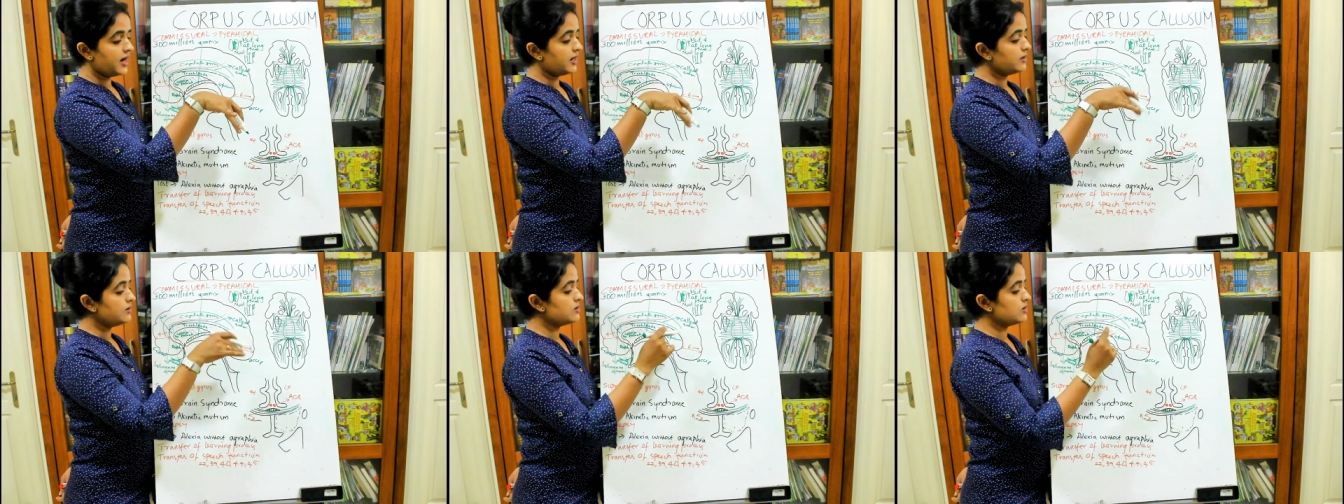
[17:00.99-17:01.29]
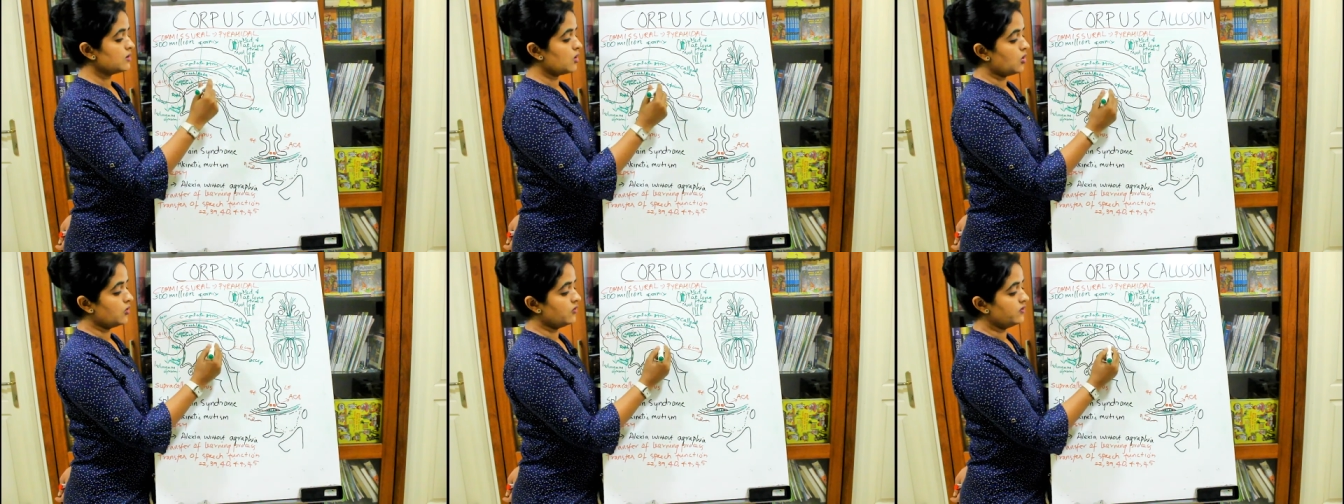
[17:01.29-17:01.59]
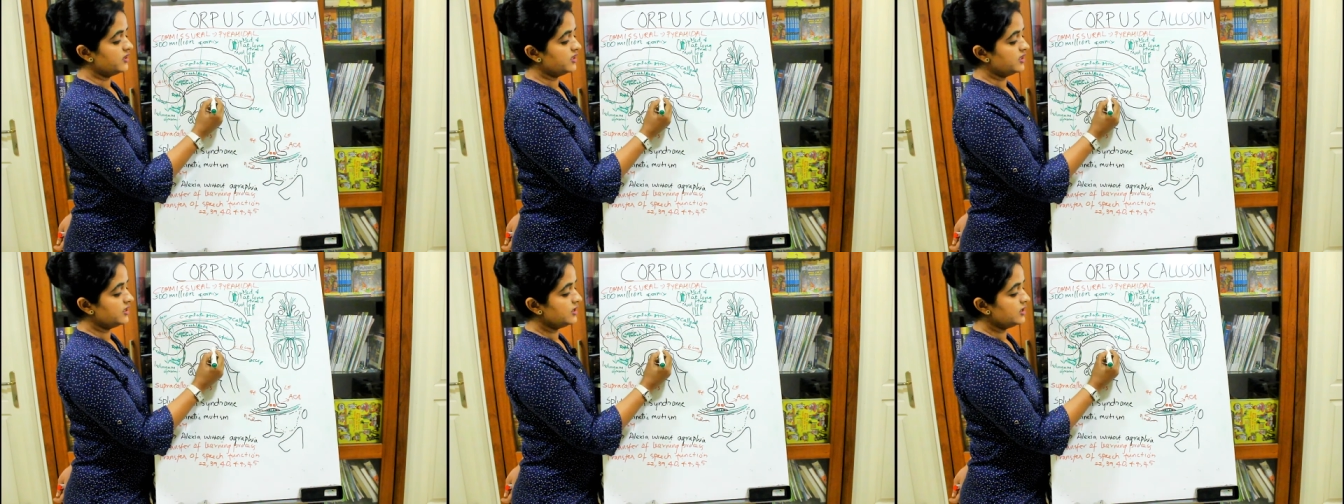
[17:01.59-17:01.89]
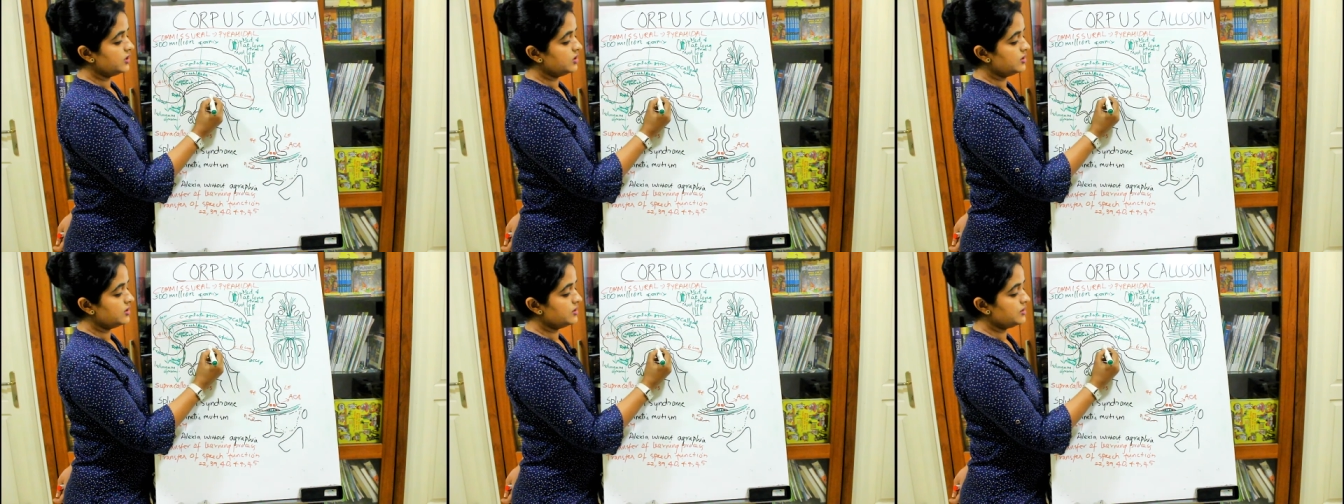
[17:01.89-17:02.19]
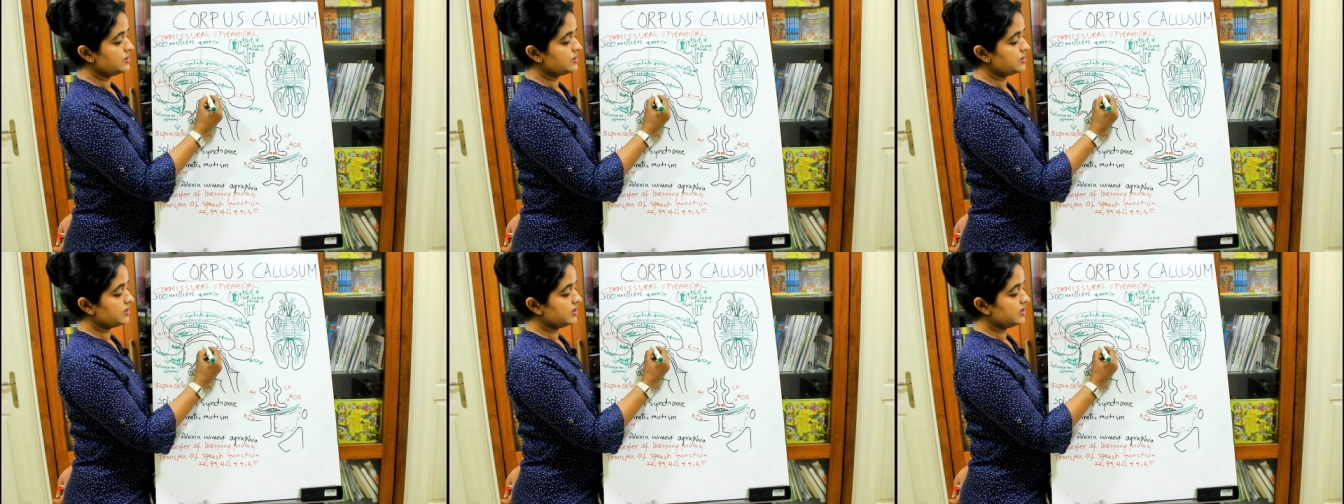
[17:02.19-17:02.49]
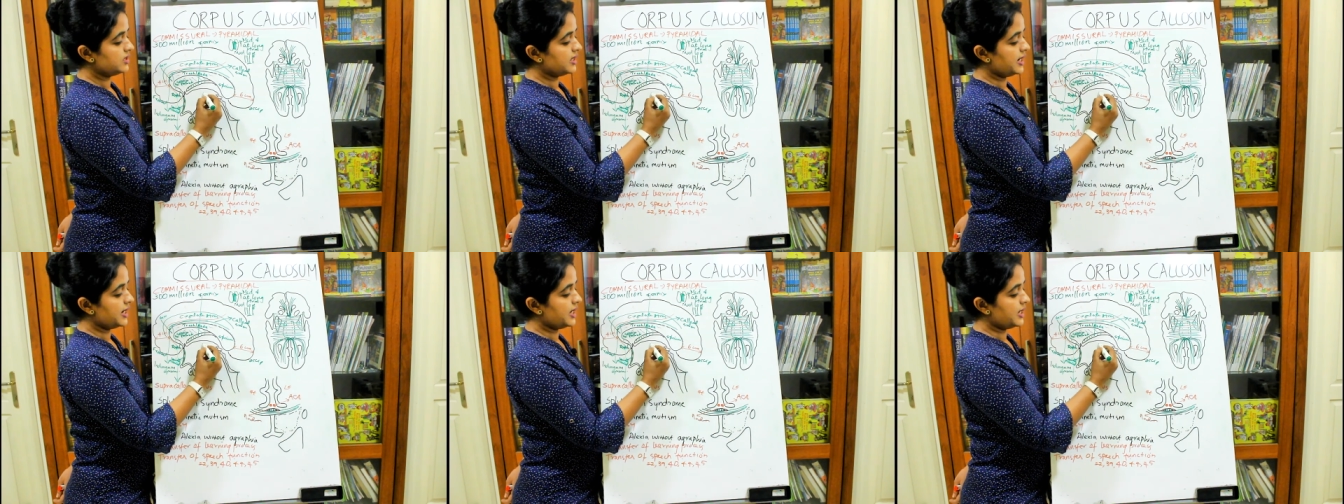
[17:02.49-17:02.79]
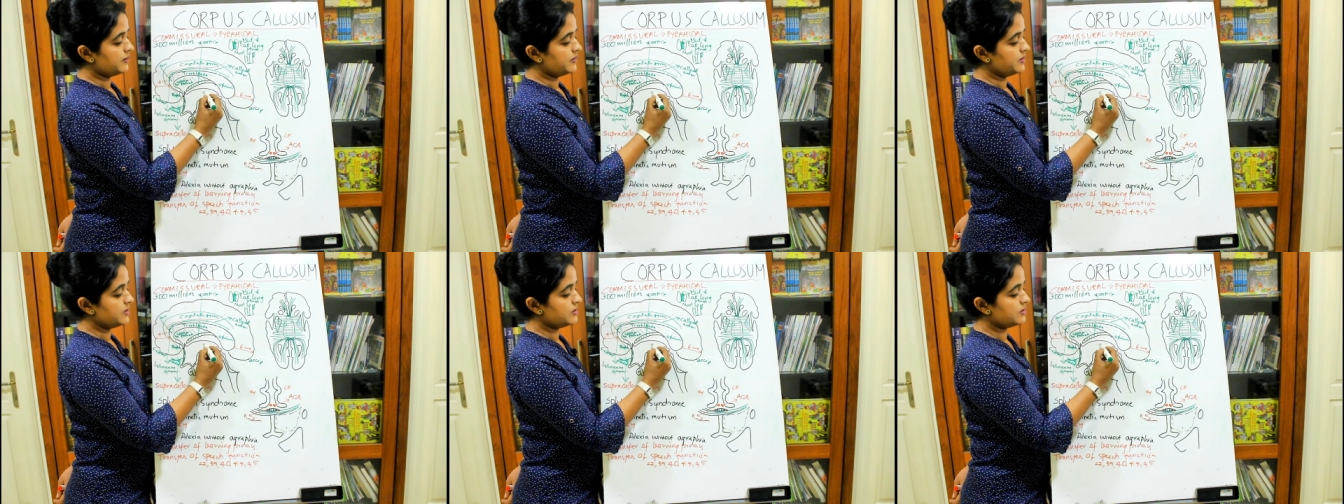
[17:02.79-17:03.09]
hangs over this is the
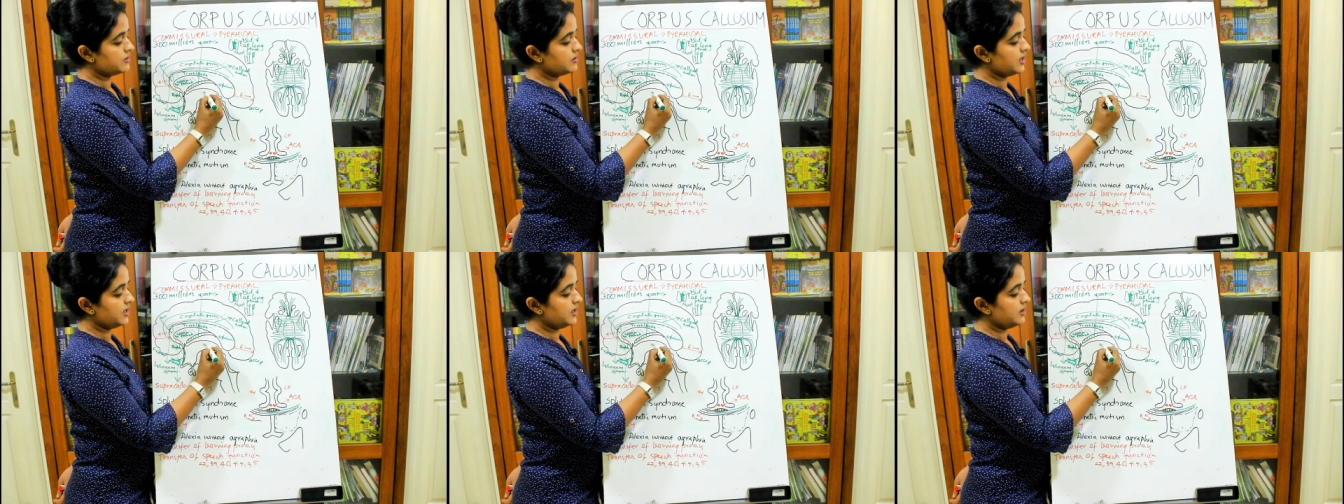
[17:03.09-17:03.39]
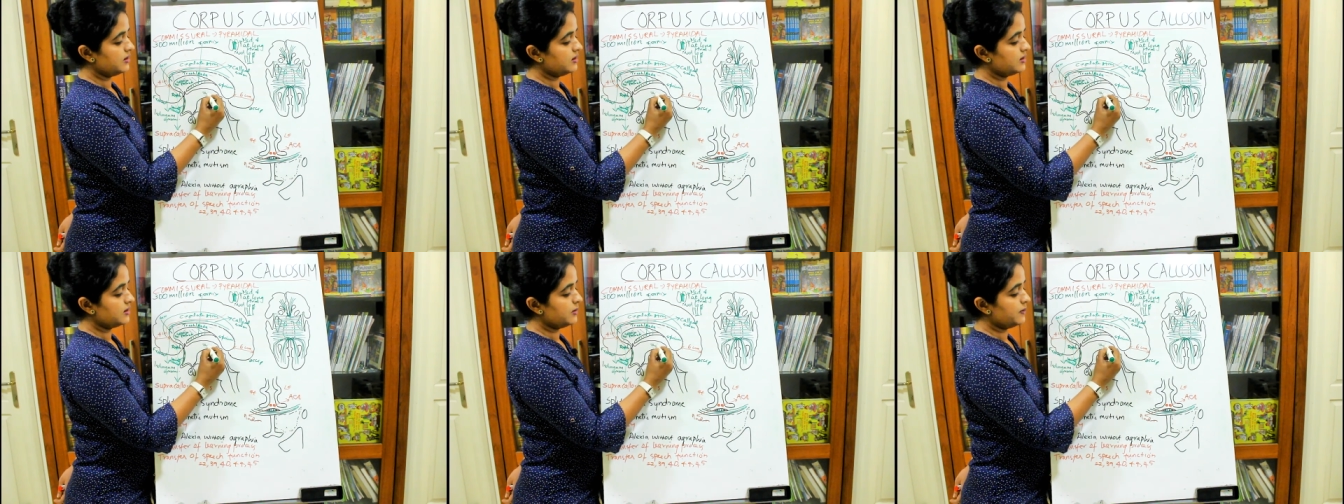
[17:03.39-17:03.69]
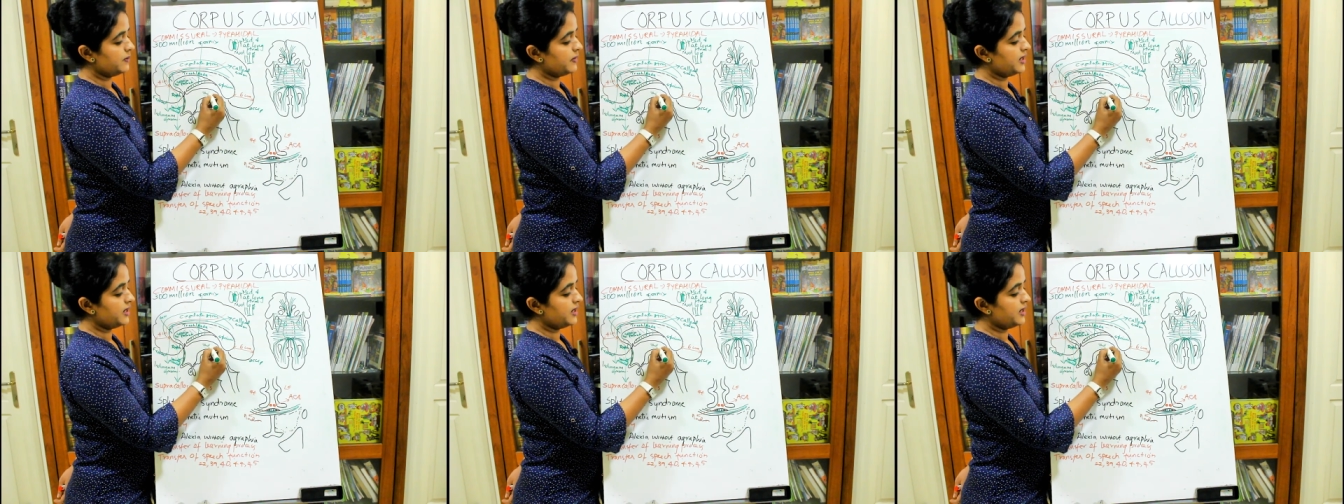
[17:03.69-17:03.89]
thalamus right the